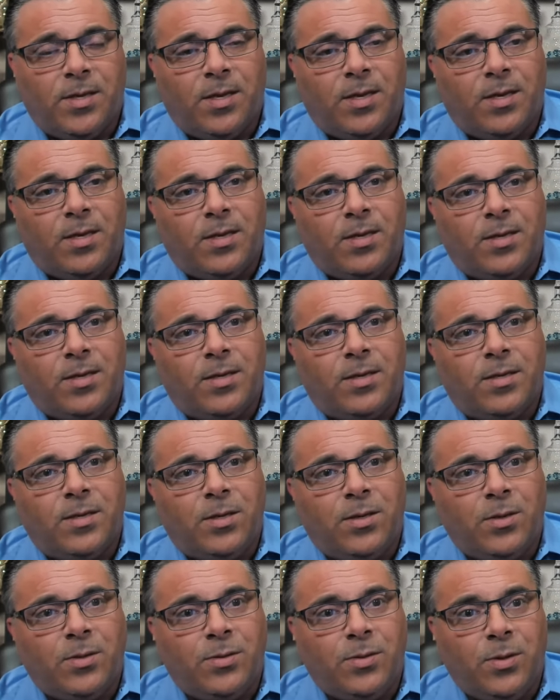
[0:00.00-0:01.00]
Uh,
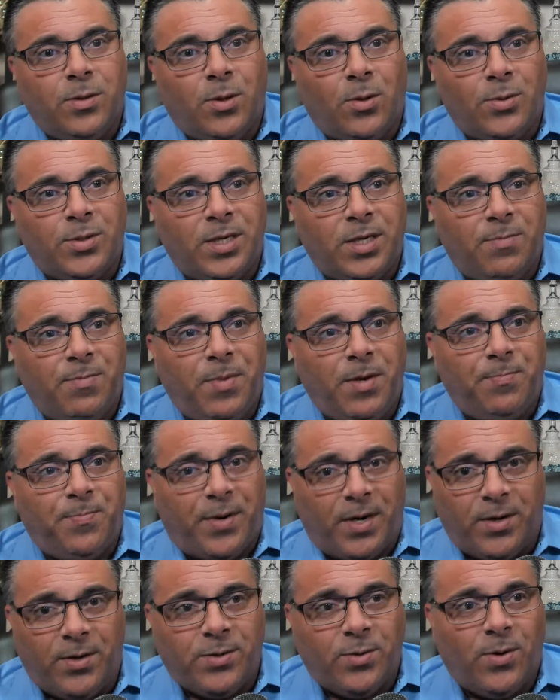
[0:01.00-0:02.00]
you, you don't need to be
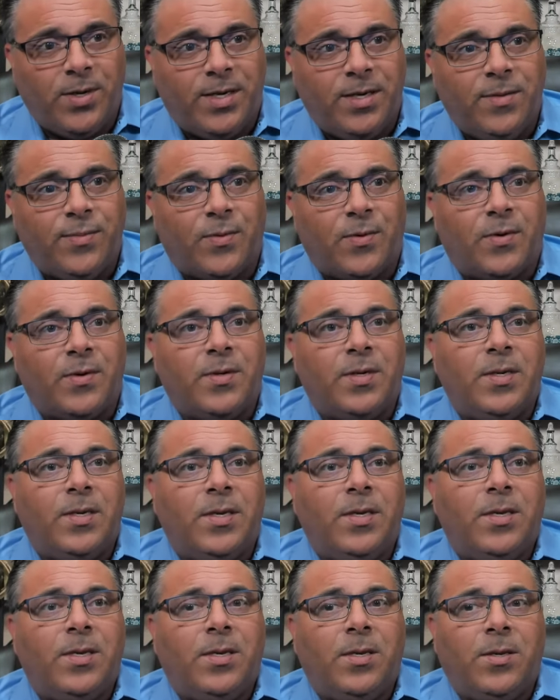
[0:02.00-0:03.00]
paranoid either.
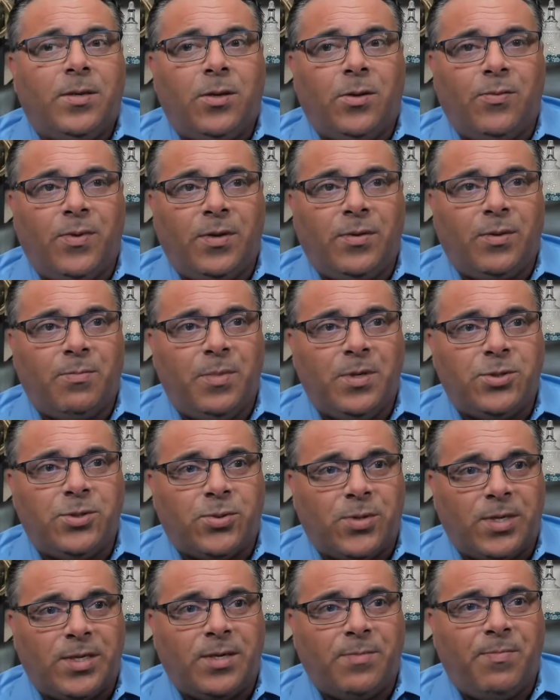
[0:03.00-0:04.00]
You've either been
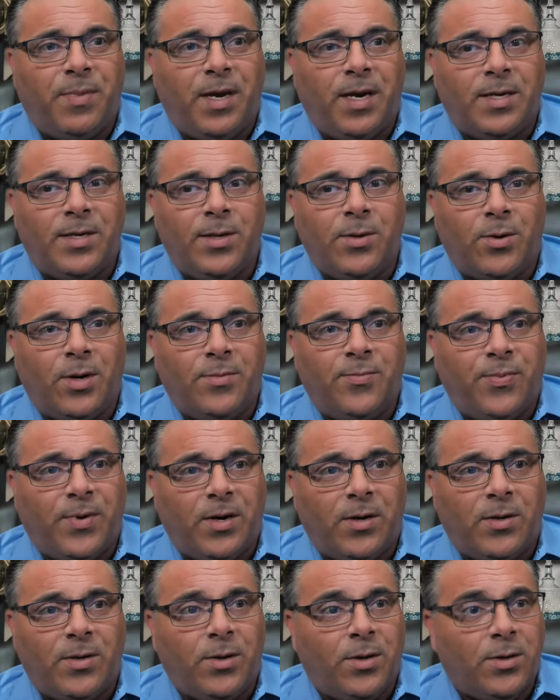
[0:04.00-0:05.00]
treated badly or
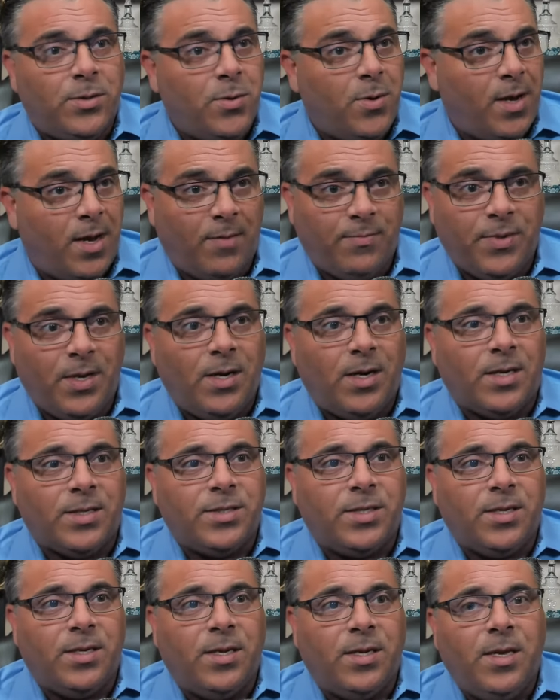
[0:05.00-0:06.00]
unfairly, or you have
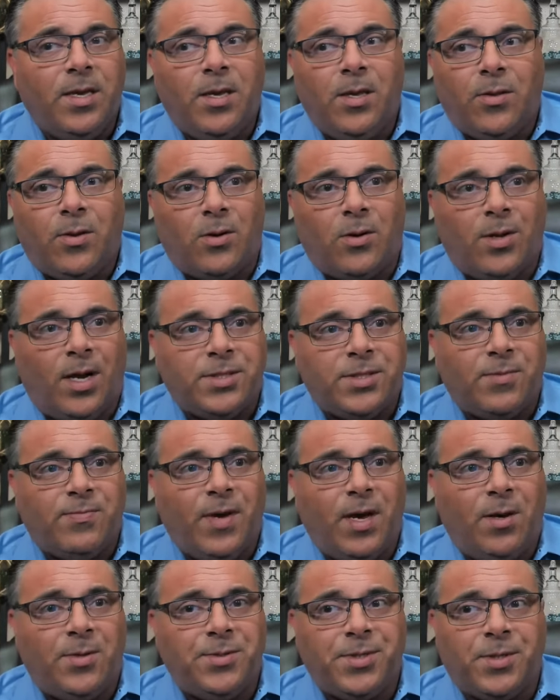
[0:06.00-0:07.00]
not. There are lots of
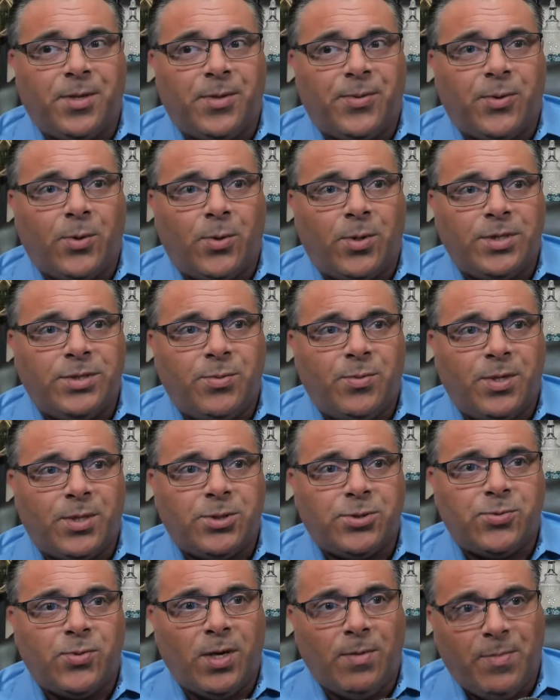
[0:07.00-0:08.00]
housing authorities with
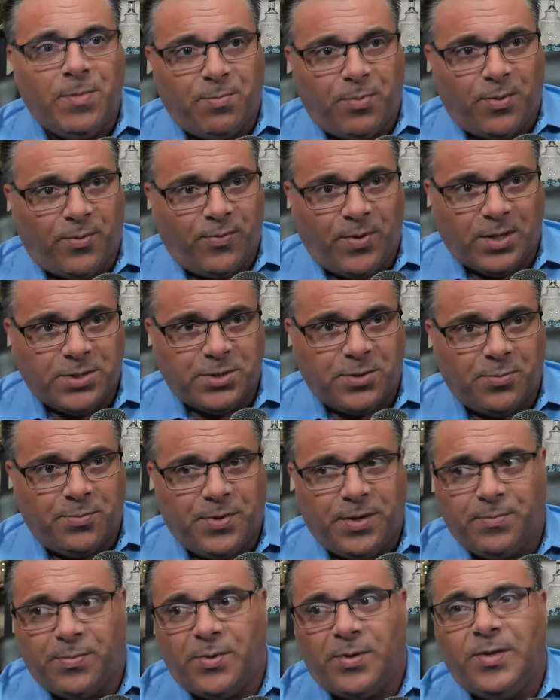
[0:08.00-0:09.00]
extremely professional
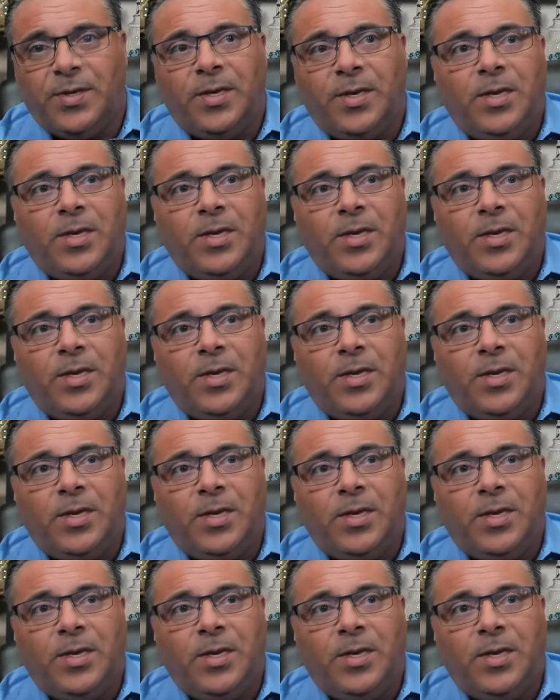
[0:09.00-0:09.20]
people.